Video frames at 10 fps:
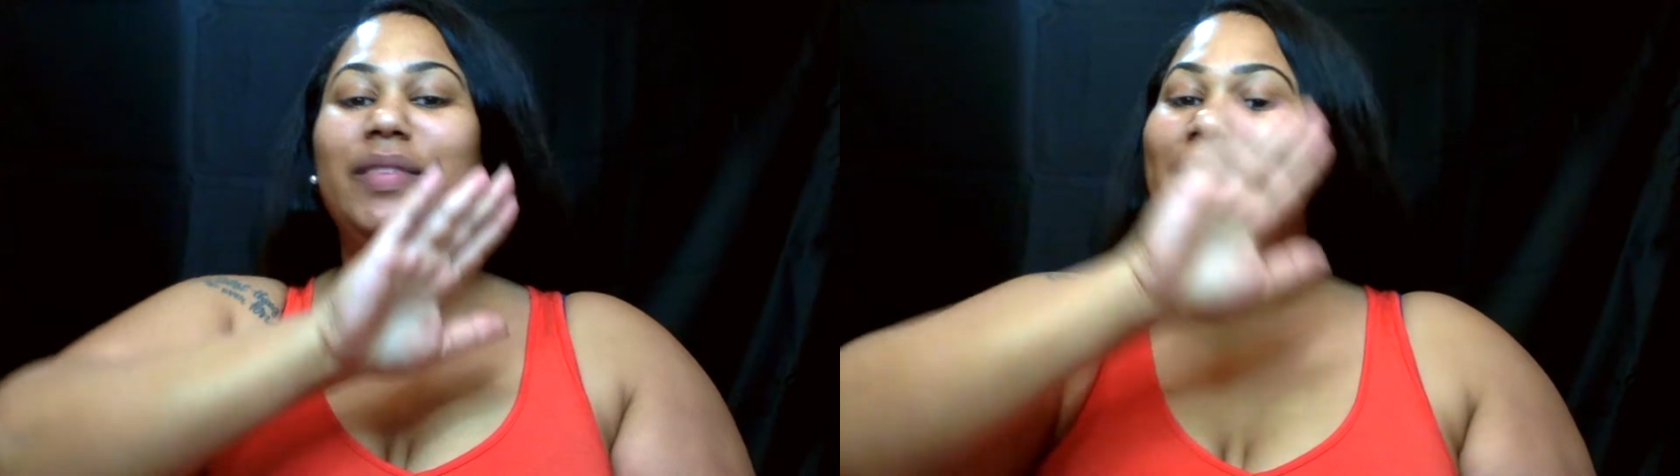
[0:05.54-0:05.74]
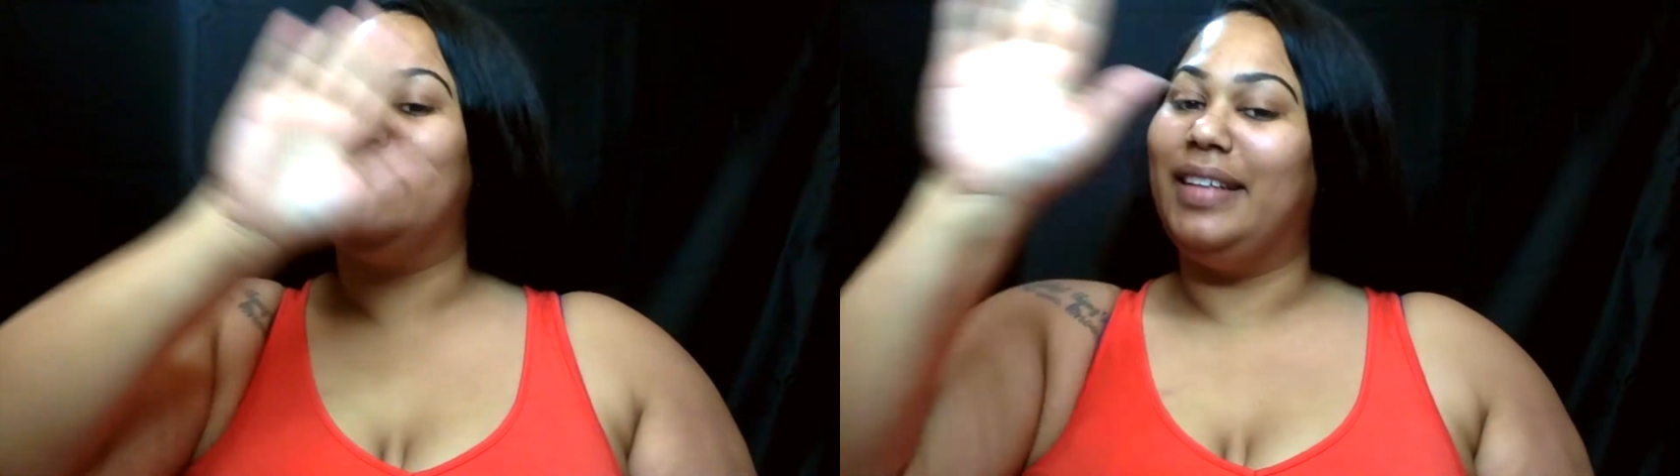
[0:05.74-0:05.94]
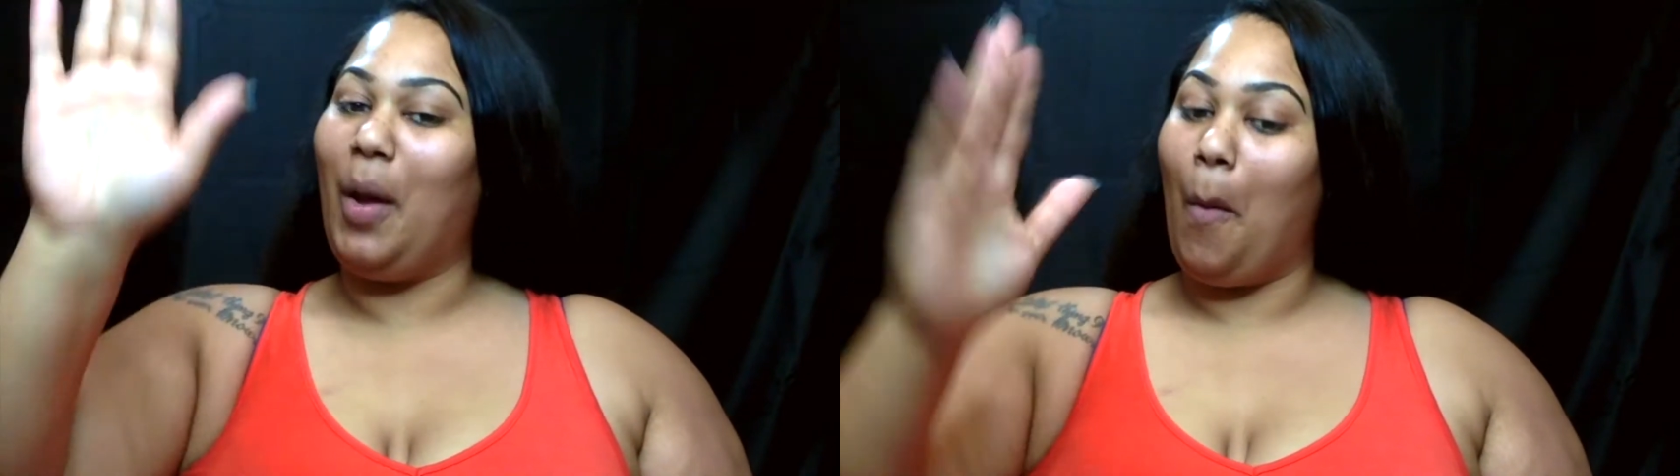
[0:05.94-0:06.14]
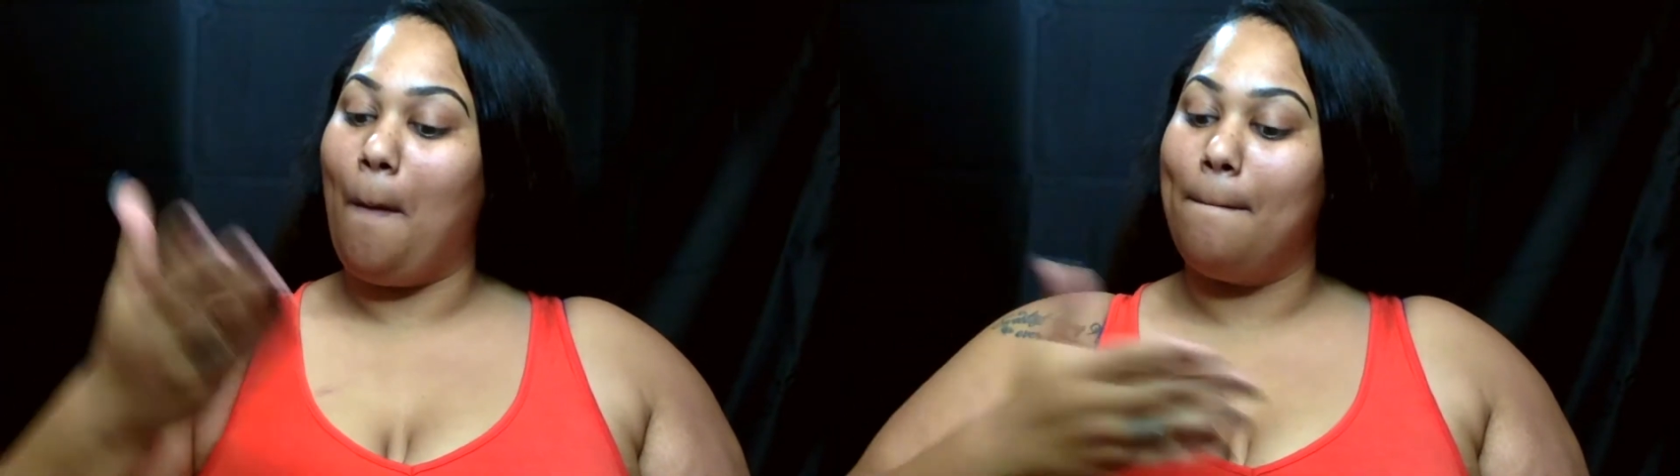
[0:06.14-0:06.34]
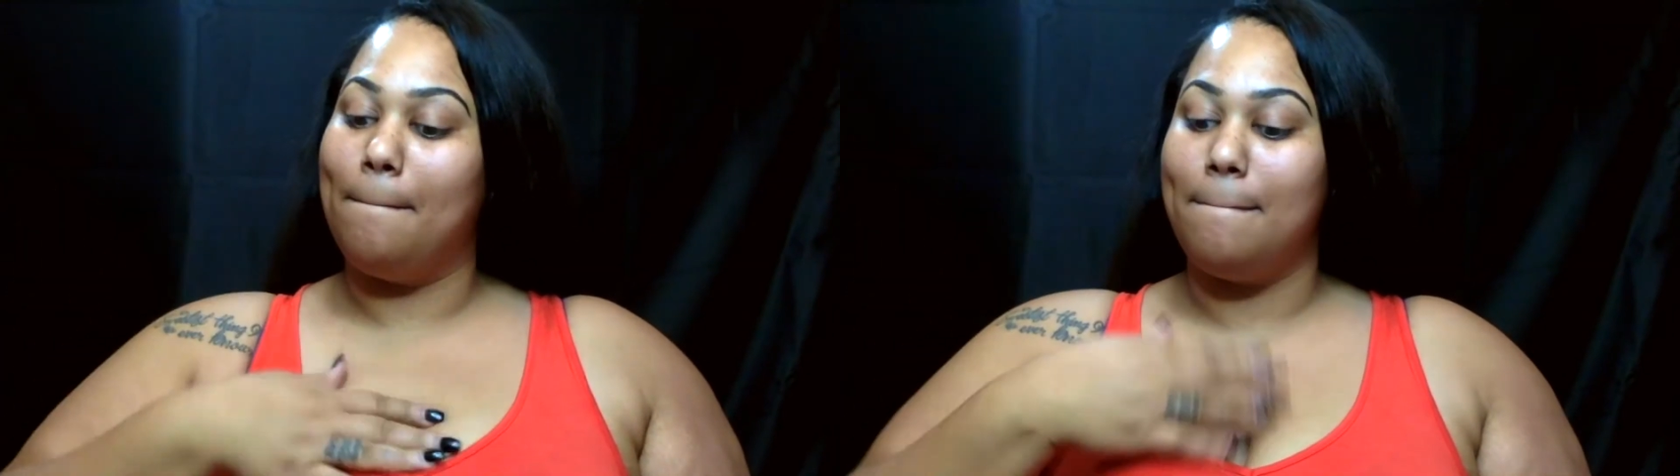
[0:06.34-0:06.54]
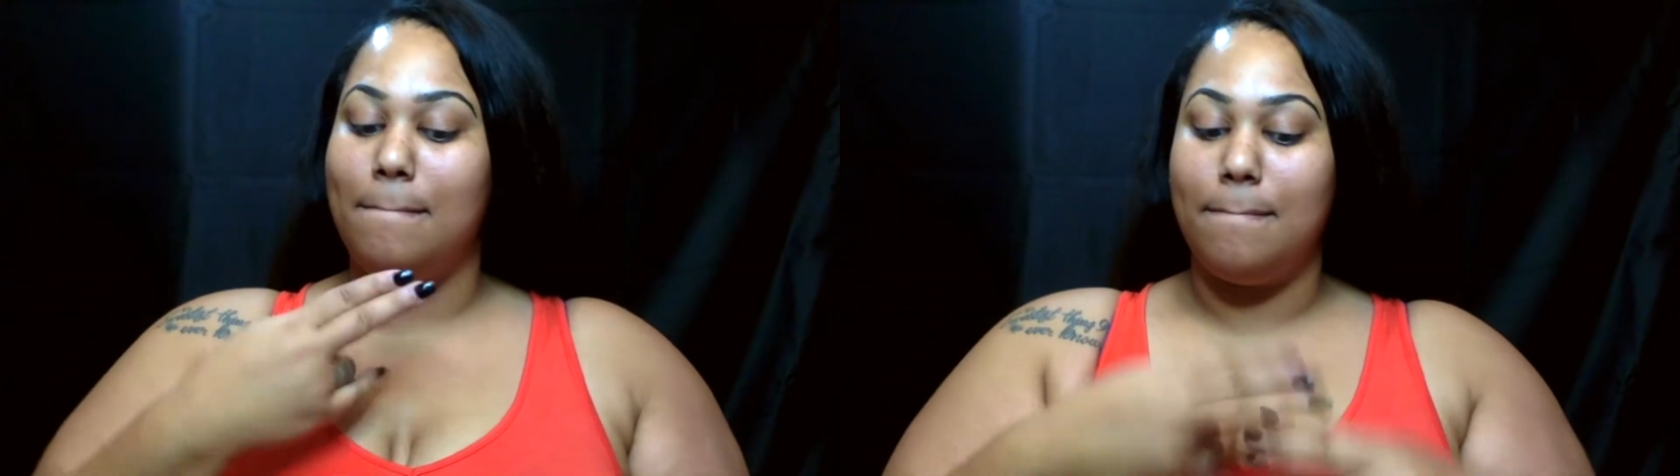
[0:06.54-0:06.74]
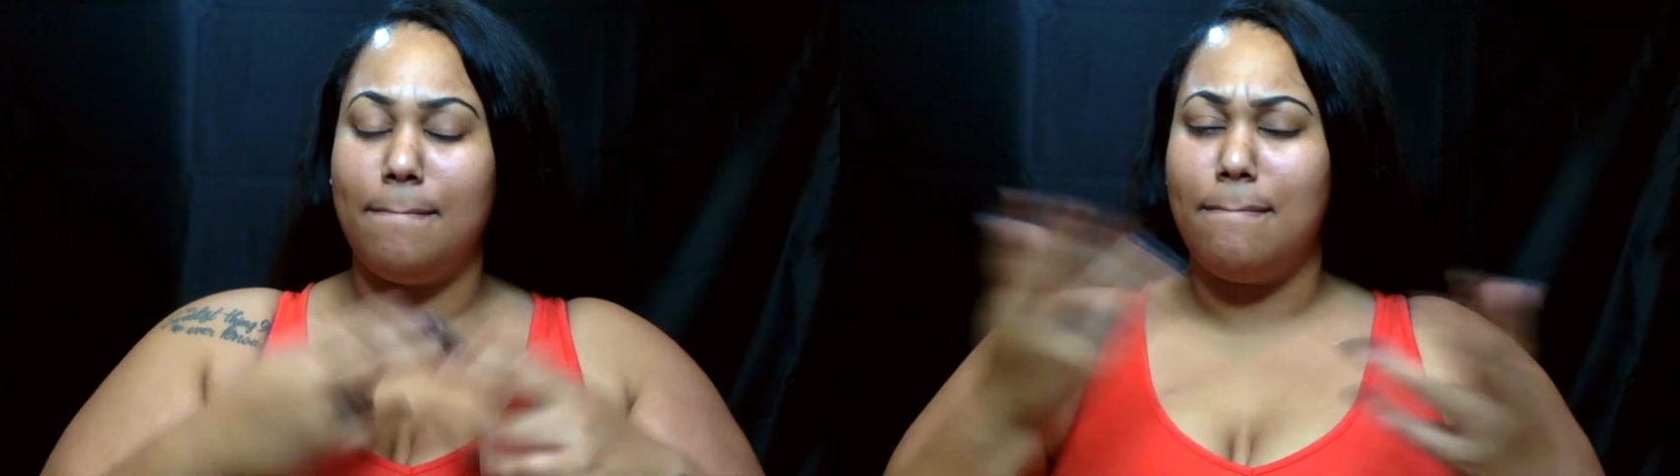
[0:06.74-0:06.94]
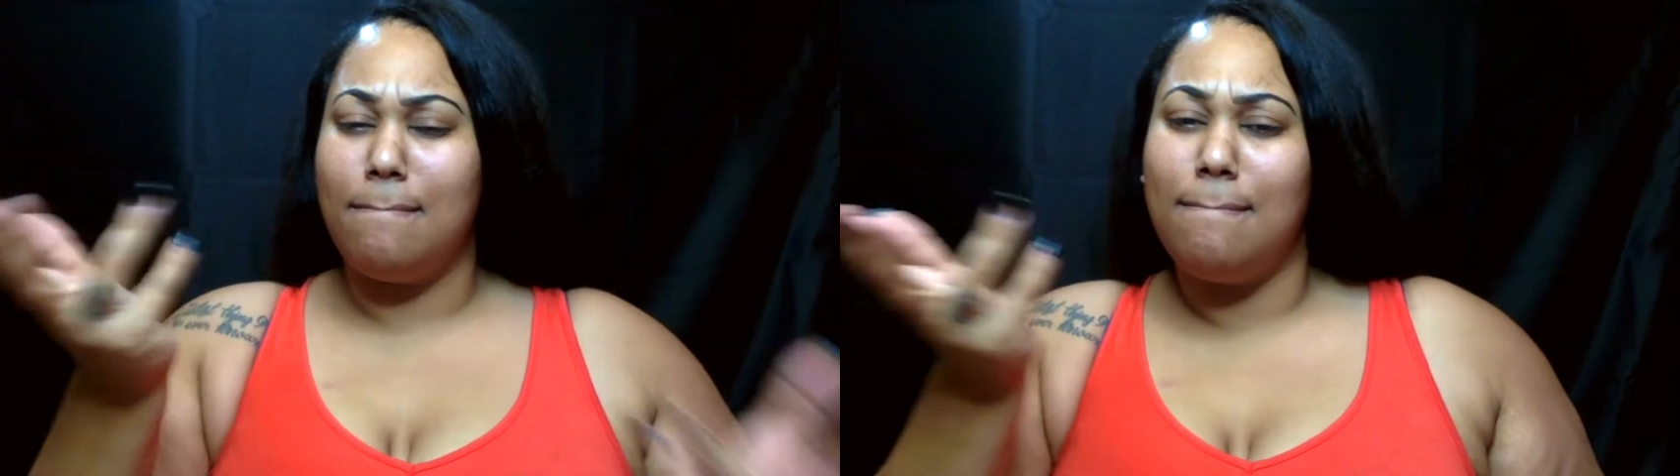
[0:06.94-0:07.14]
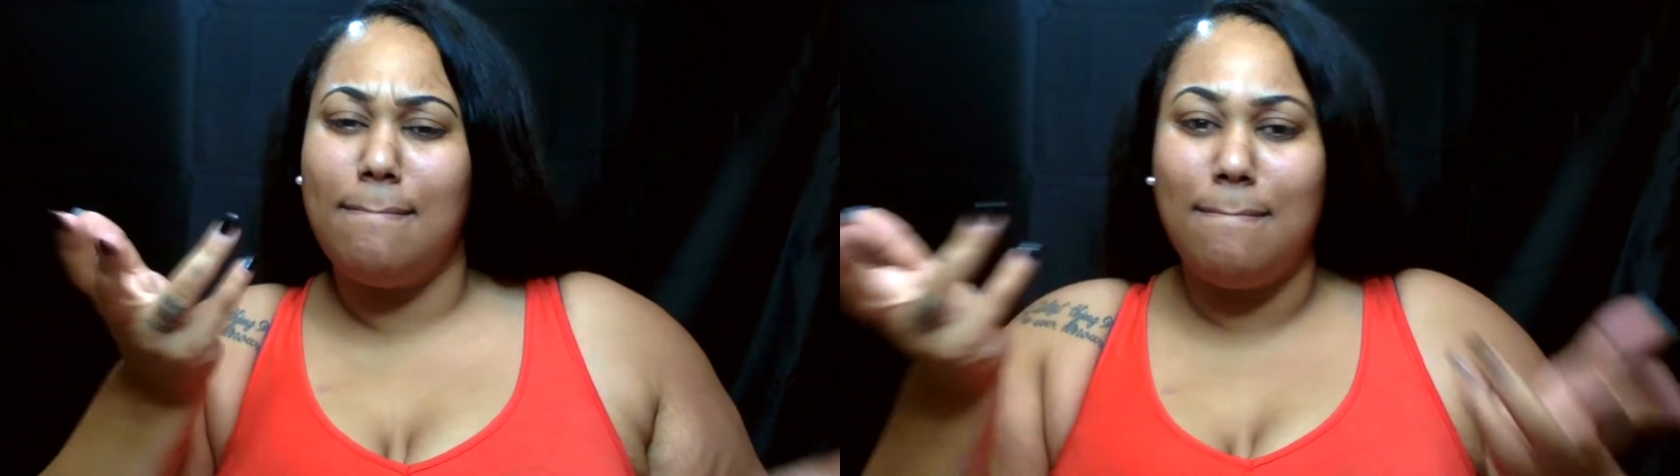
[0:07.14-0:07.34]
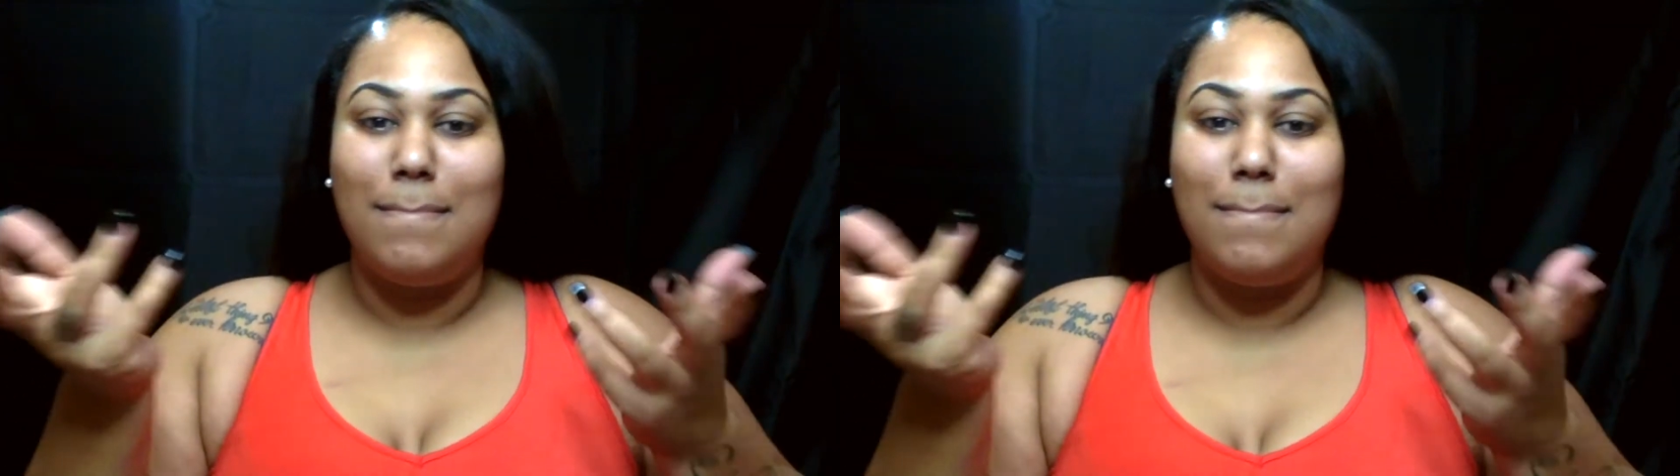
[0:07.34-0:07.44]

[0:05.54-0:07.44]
are here. And if you're new, of course,